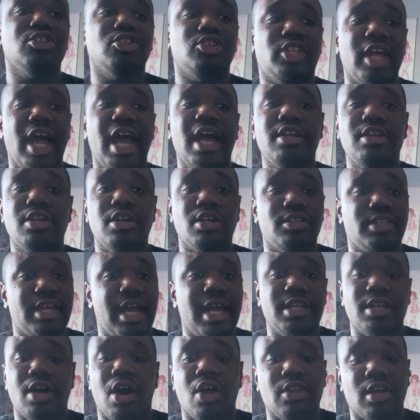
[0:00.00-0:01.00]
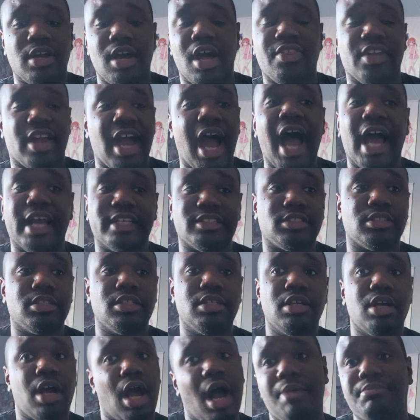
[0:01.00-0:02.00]
than all the other guys.
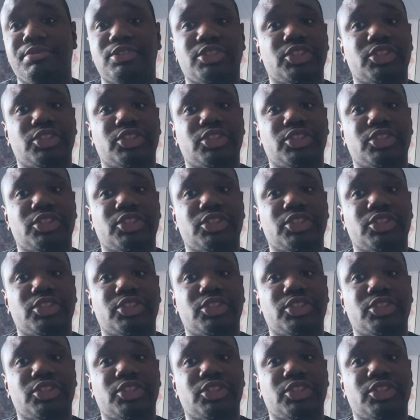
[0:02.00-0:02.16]
I'm